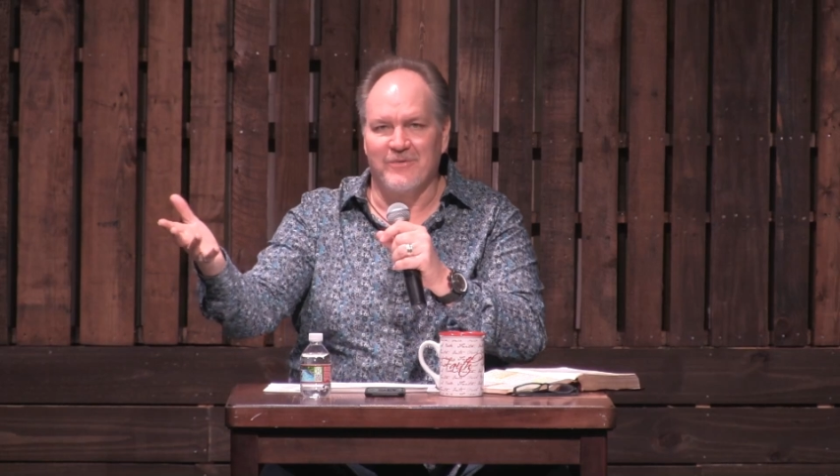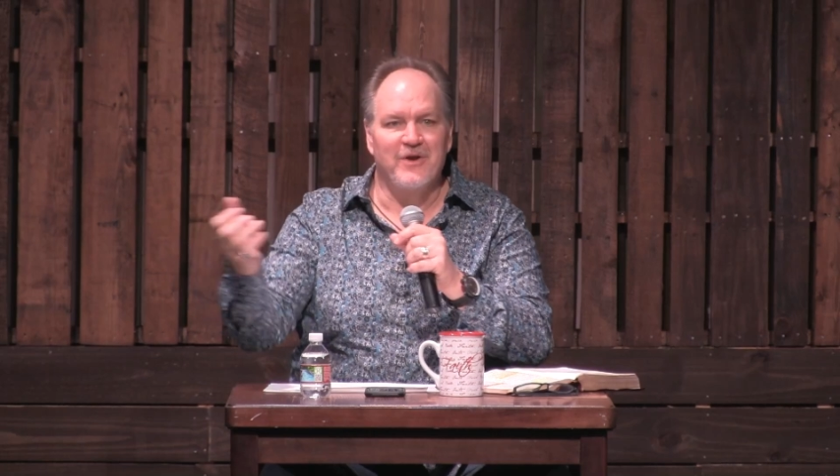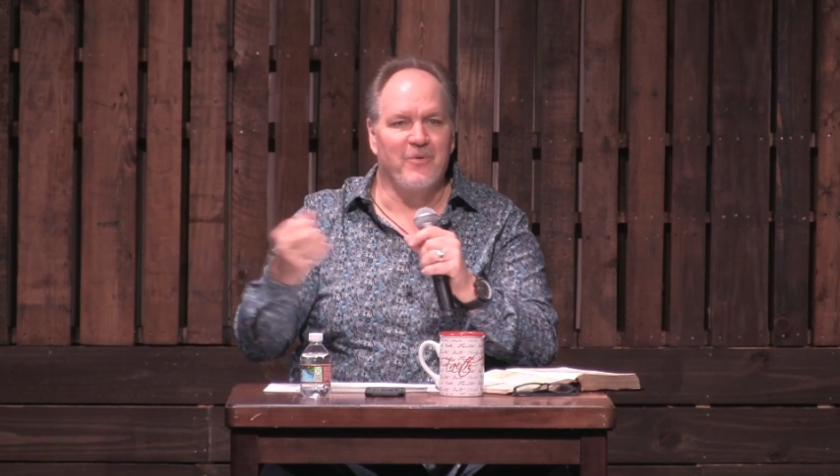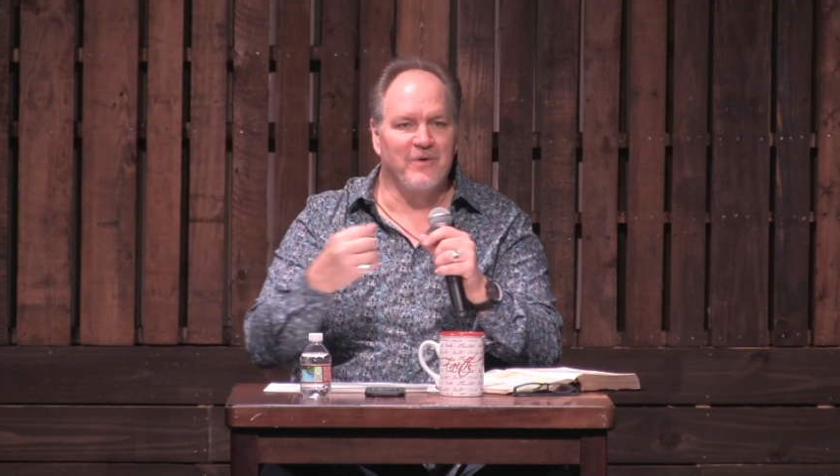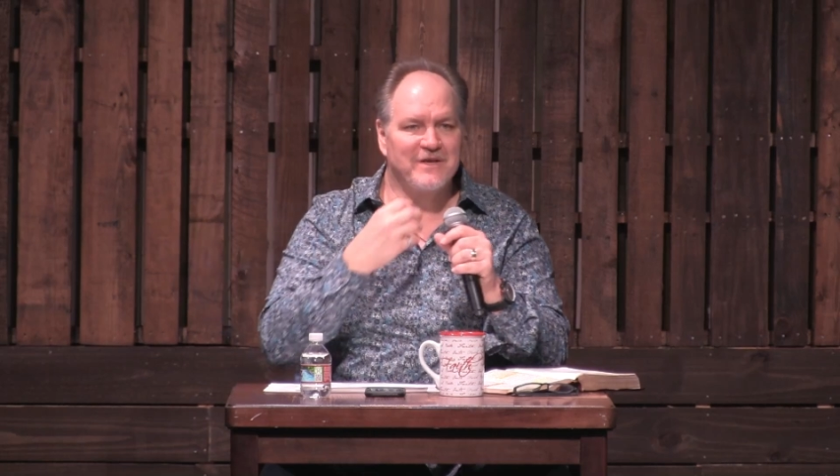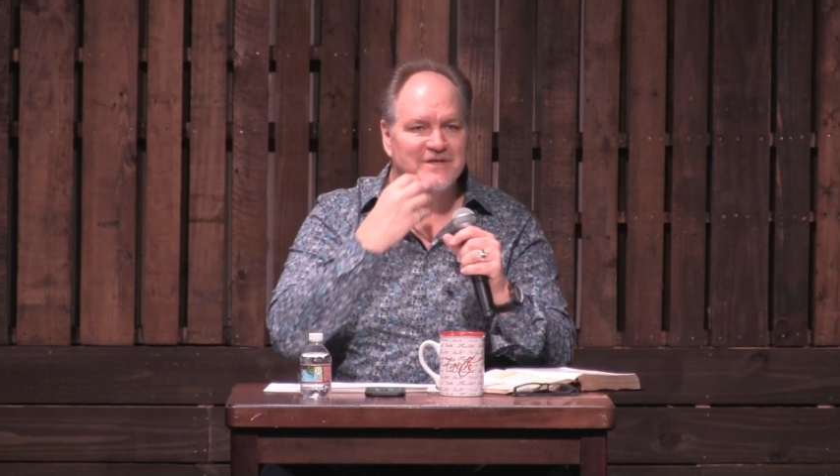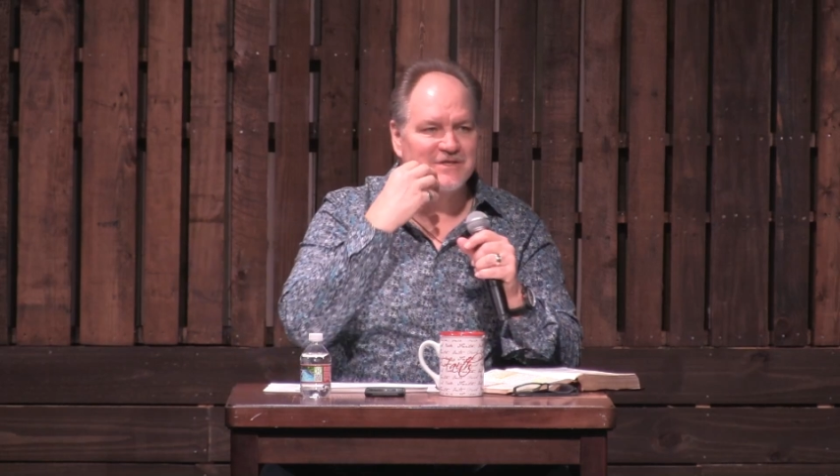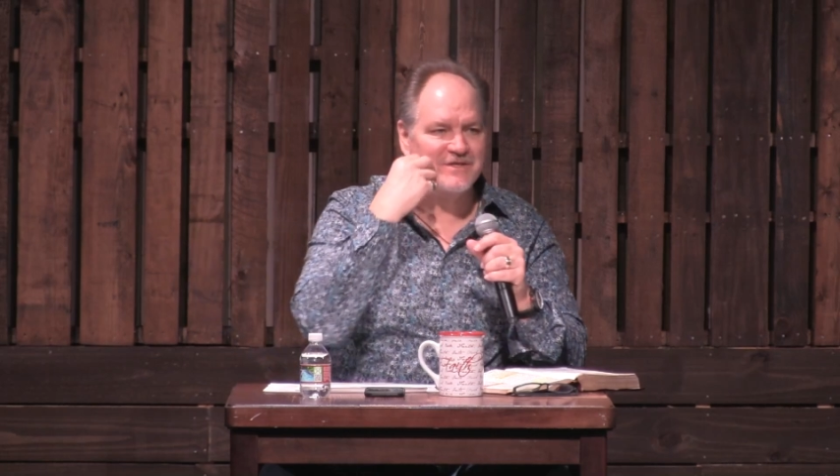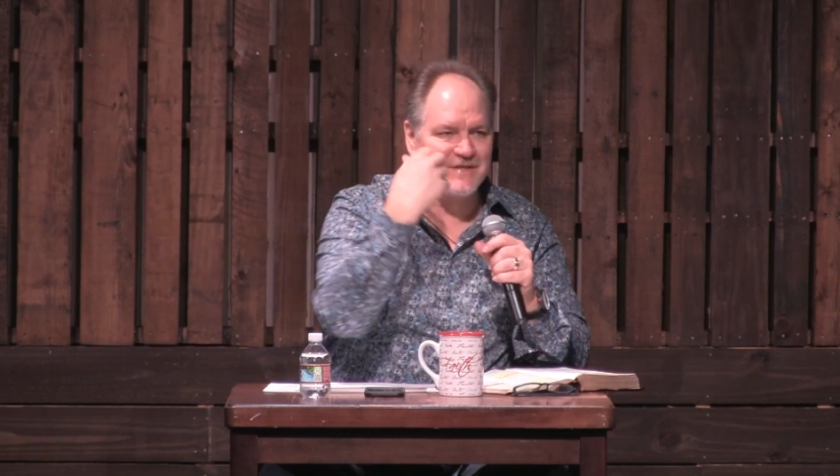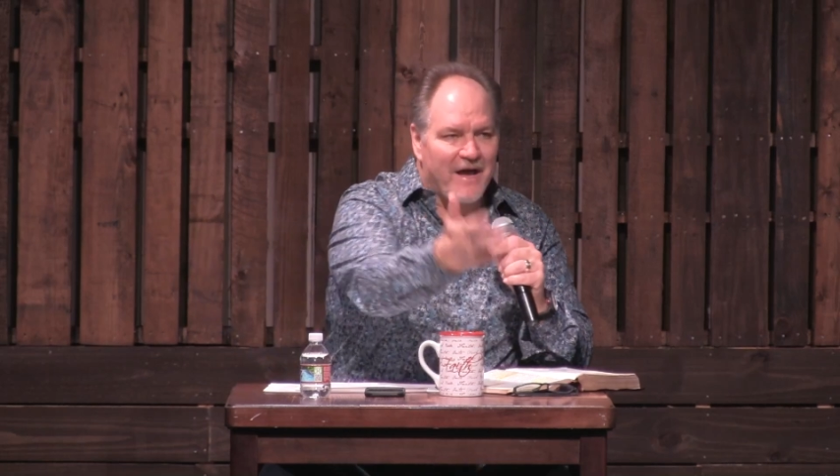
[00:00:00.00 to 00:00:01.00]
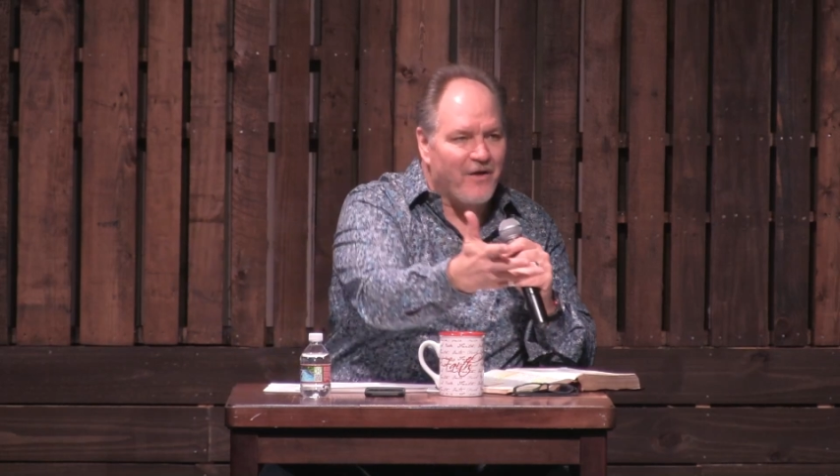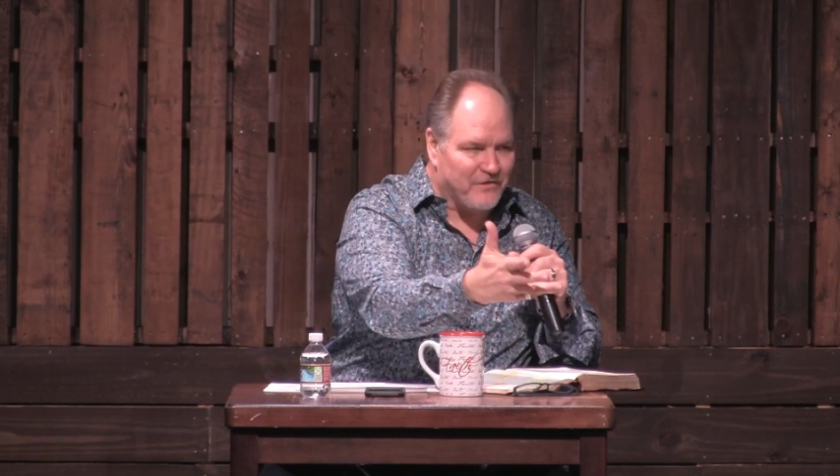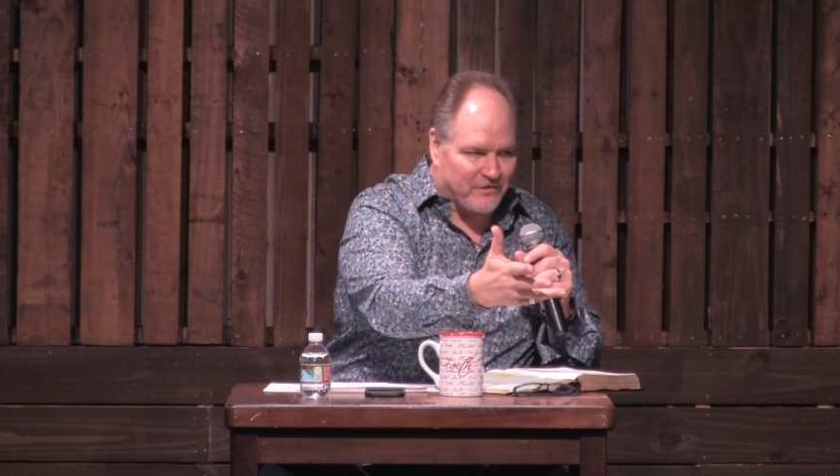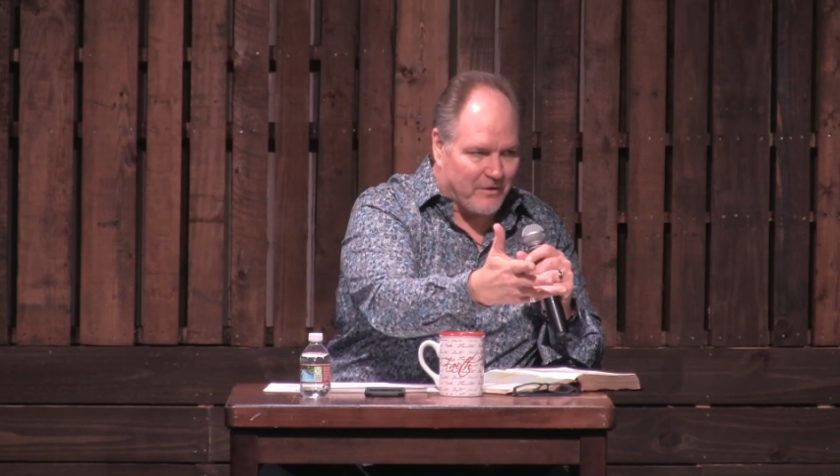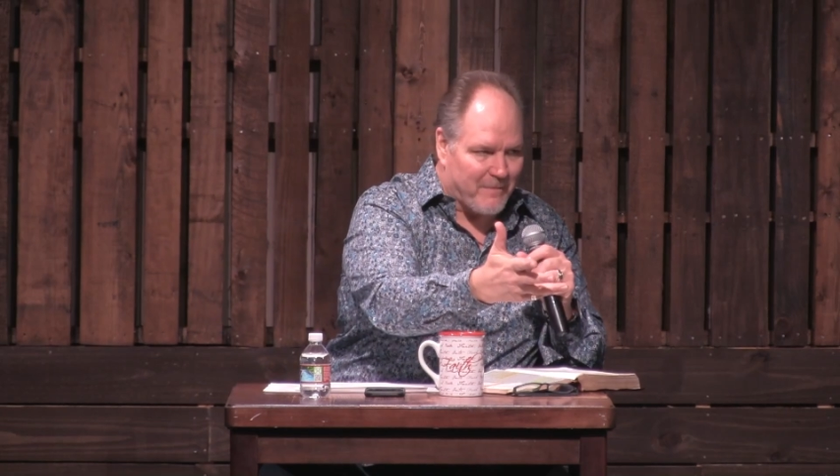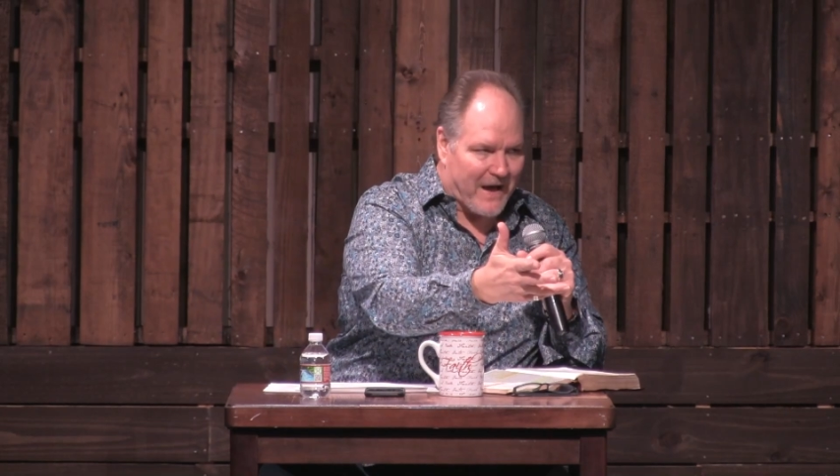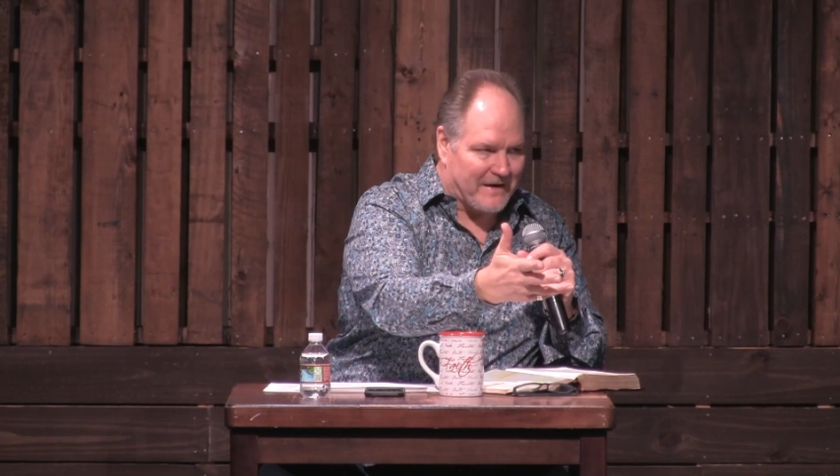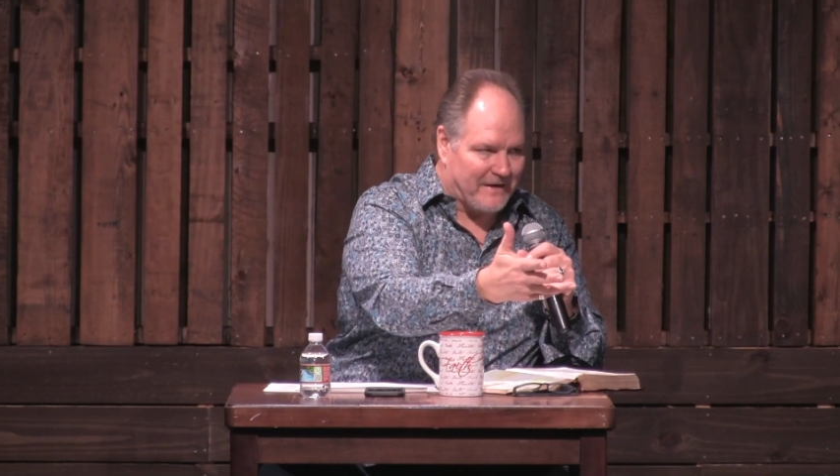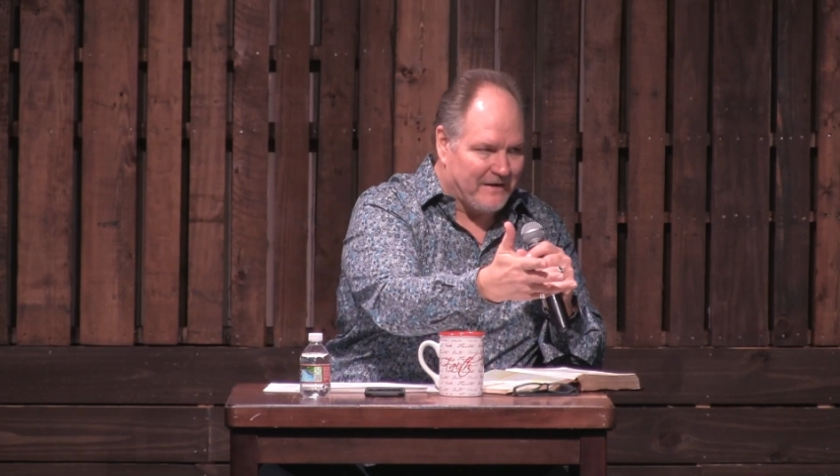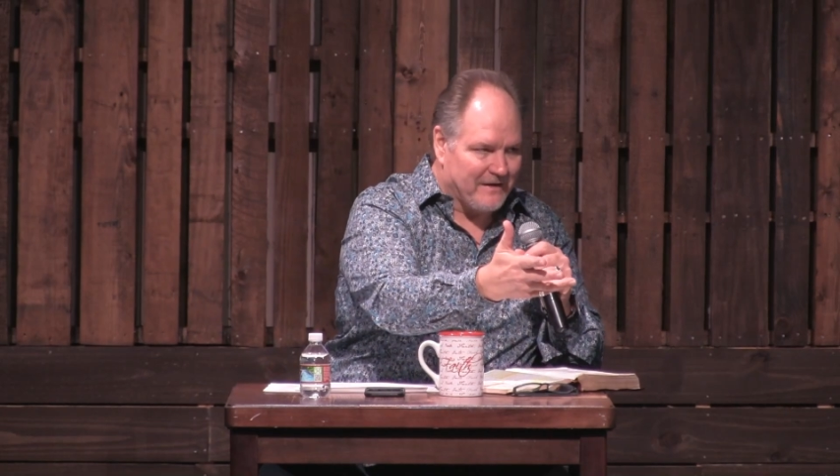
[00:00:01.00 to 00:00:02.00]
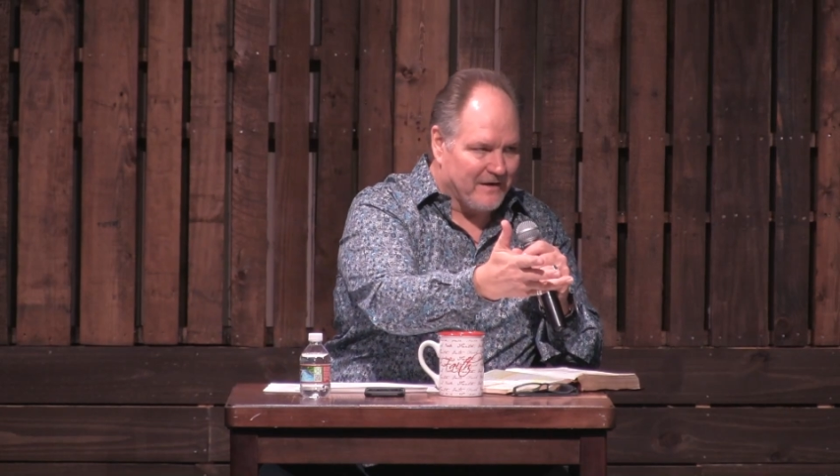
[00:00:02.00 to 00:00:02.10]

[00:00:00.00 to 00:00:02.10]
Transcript: We don't want to just tell somebody.